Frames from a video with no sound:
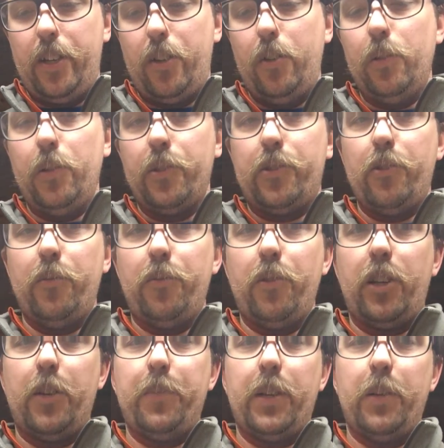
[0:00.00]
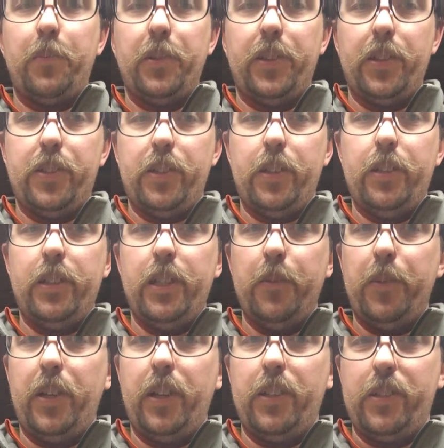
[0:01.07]
kudos to him for coming up with this idea
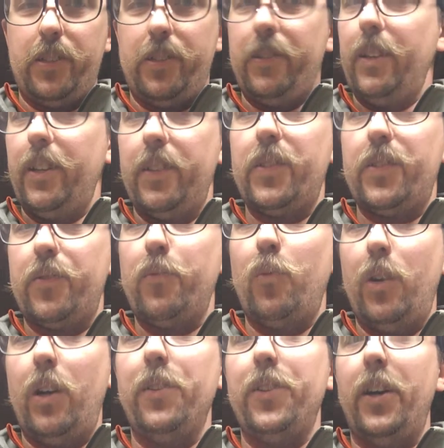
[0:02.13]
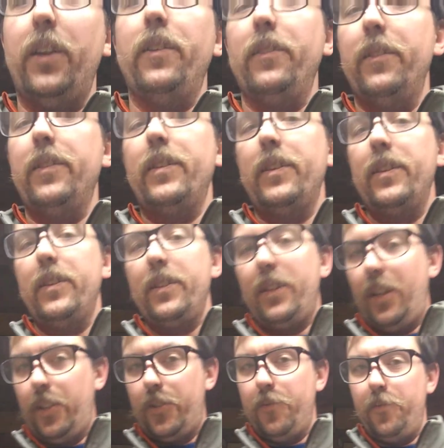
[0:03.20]
because it's well done.
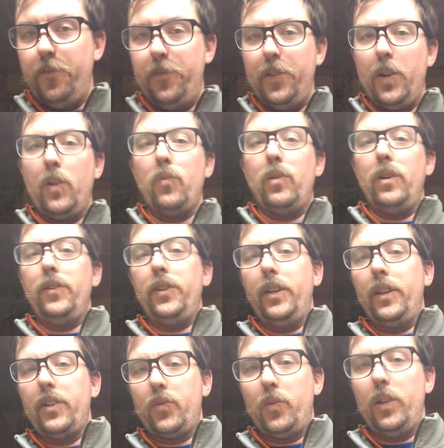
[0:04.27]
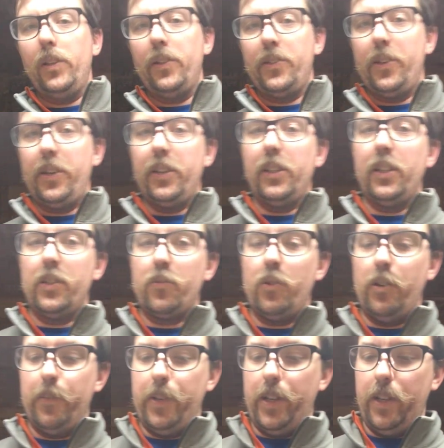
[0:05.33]
It's very well done. It's well designed and it's
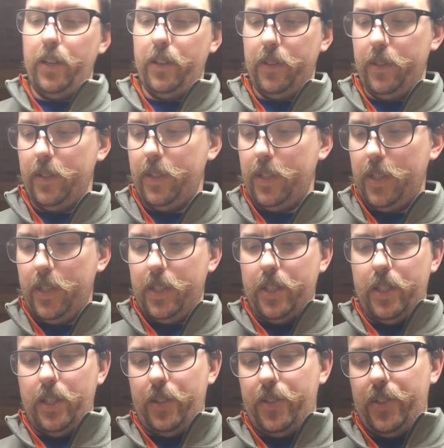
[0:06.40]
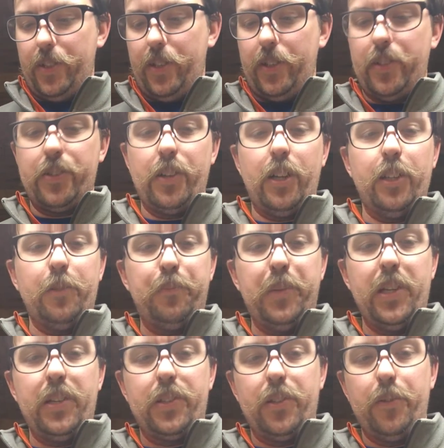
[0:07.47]
well made. It's a solid
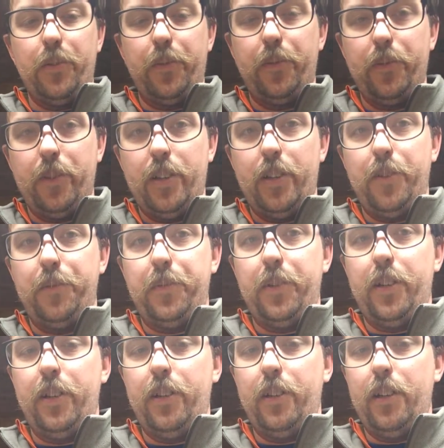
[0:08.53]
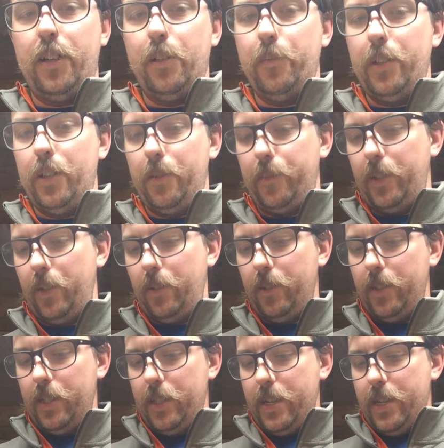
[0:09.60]
piece of aluminium there,
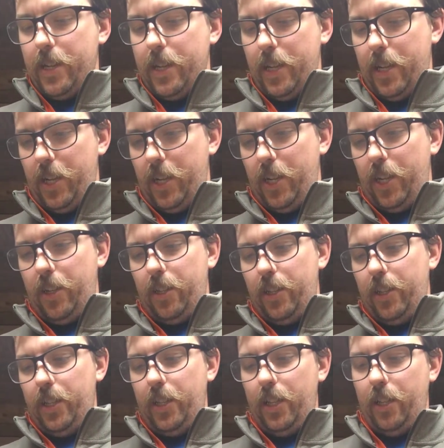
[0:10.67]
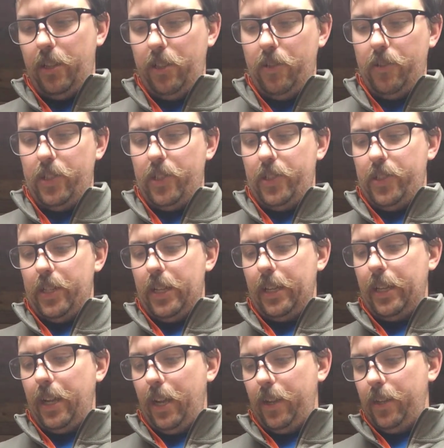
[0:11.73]
and it uses,
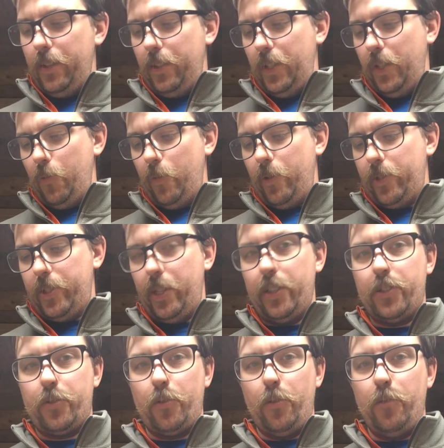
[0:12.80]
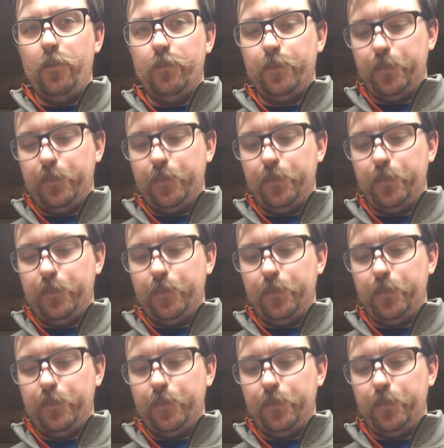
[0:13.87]
again, the rear sight screw,